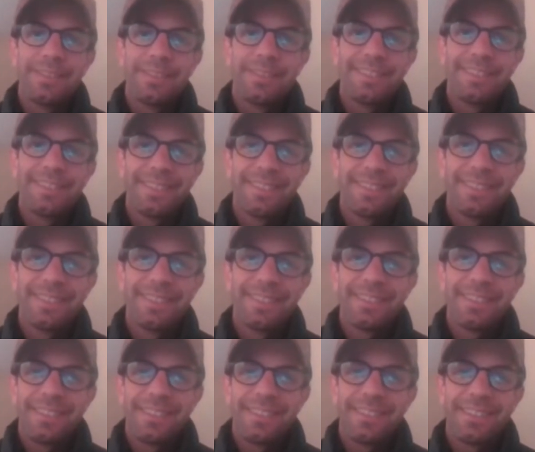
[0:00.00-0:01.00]

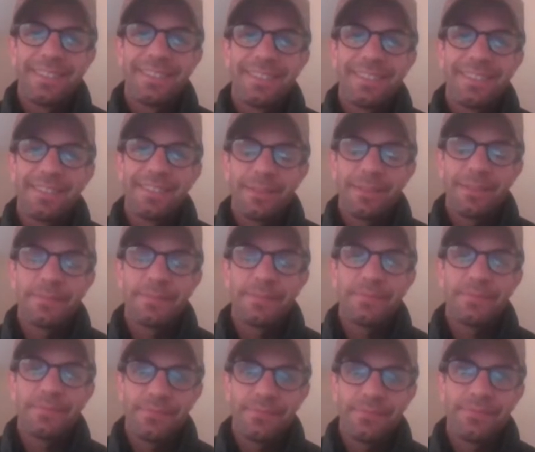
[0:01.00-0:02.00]

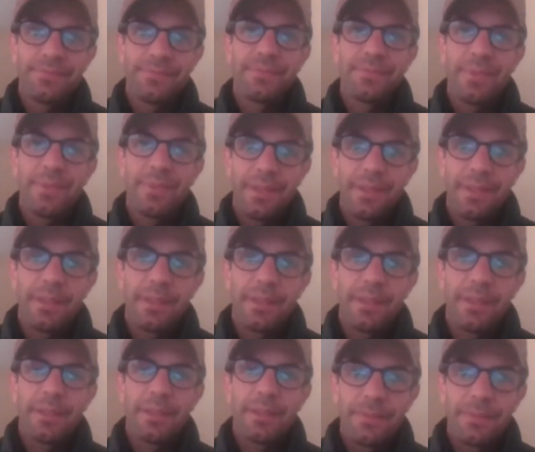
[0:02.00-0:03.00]

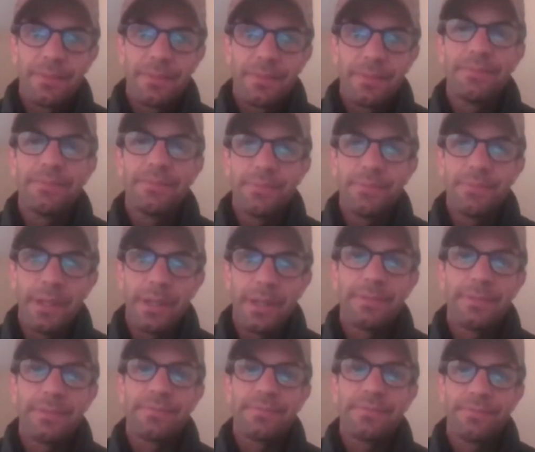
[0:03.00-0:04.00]

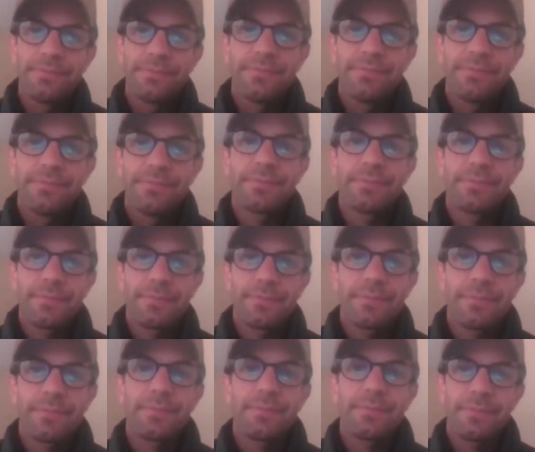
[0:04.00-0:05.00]

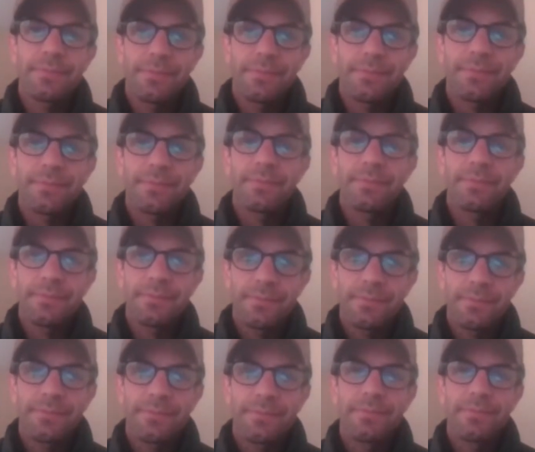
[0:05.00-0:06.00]

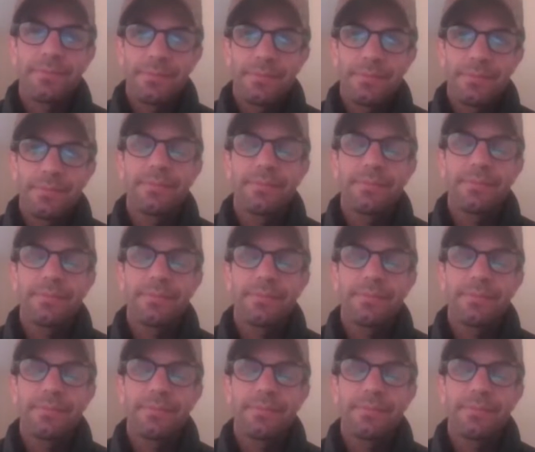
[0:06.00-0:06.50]
The person shown says nothing.